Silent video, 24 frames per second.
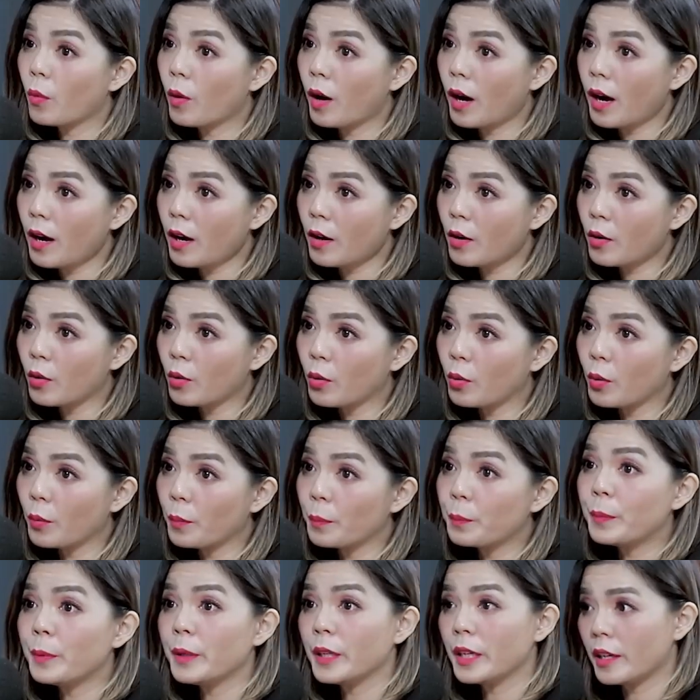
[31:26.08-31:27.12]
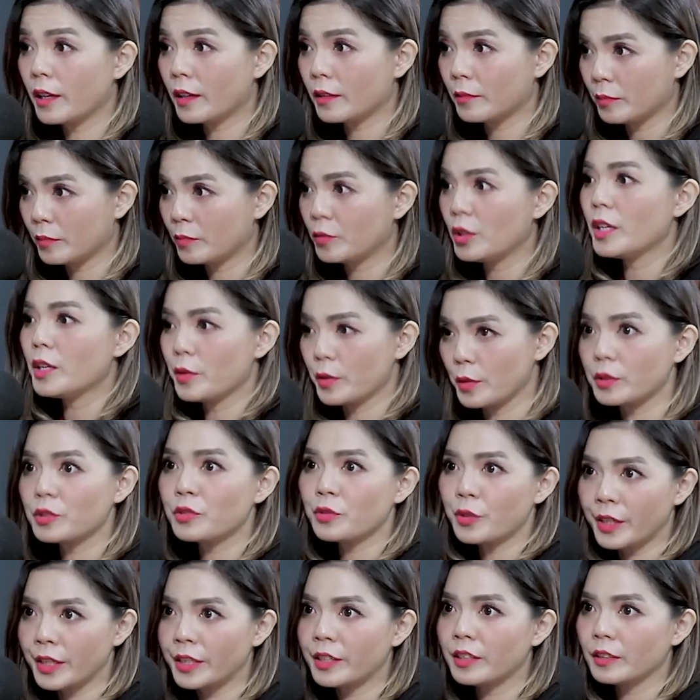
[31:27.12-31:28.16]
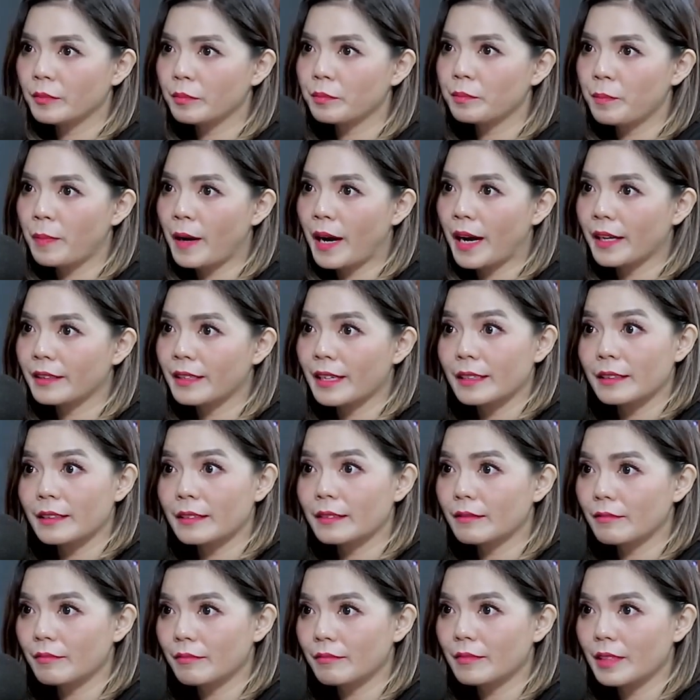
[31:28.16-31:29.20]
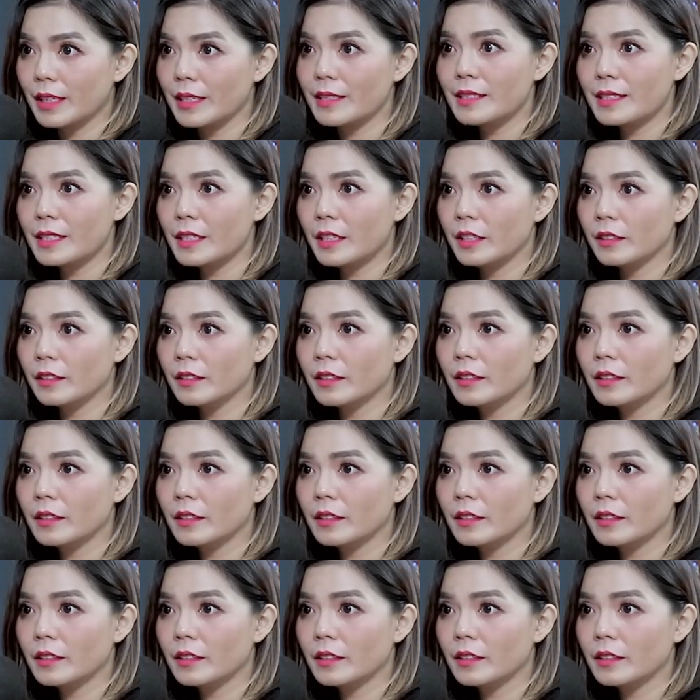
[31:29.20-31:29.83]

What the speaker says: Wow. Triggered by that incident.